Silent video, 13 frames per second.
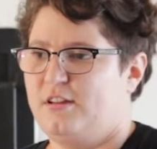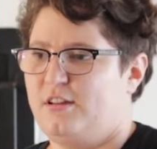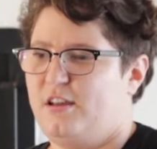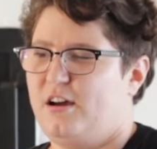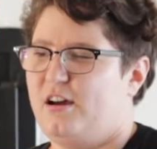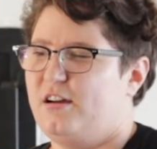
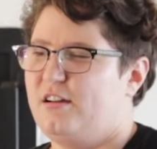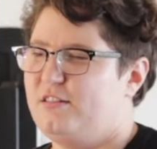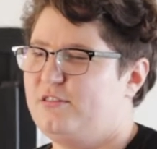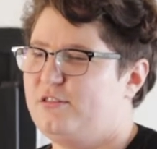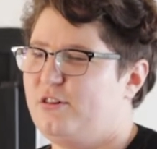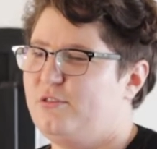Yeah.
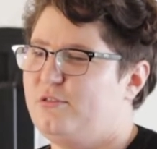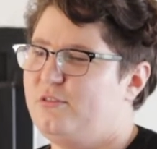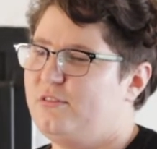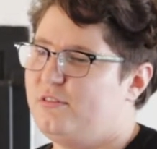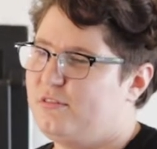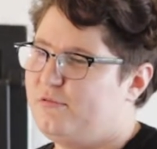
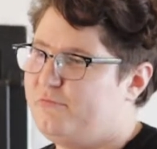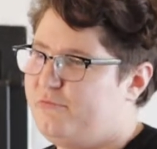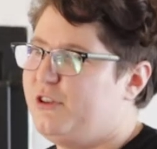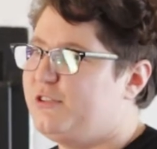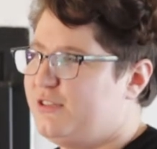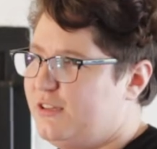So
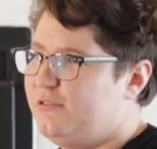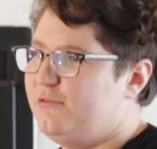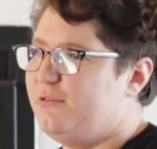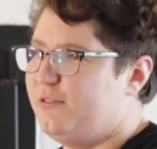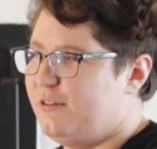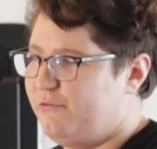first
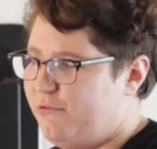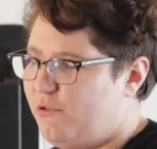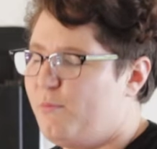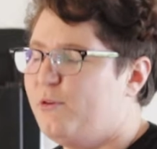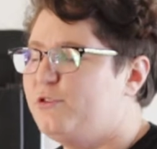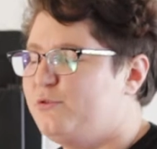thing and
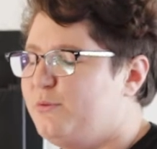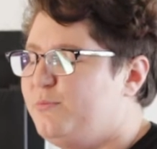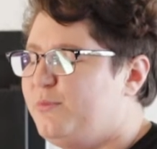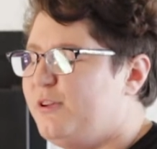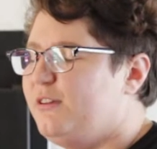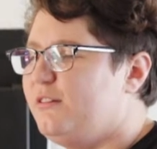foremost
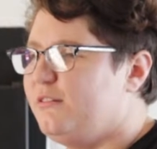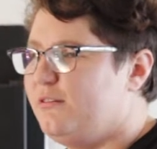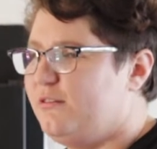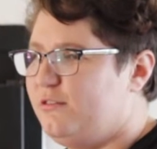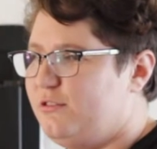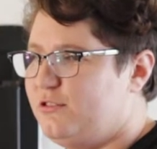would be
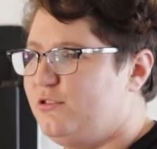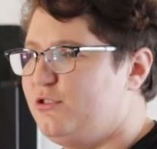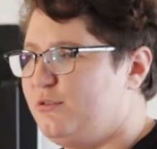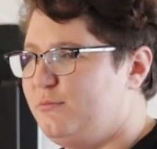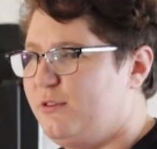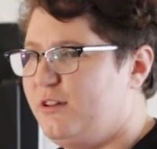the
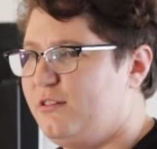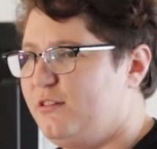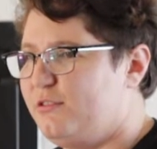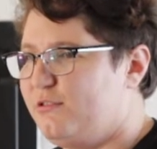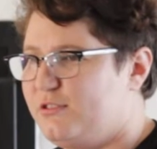social media thing,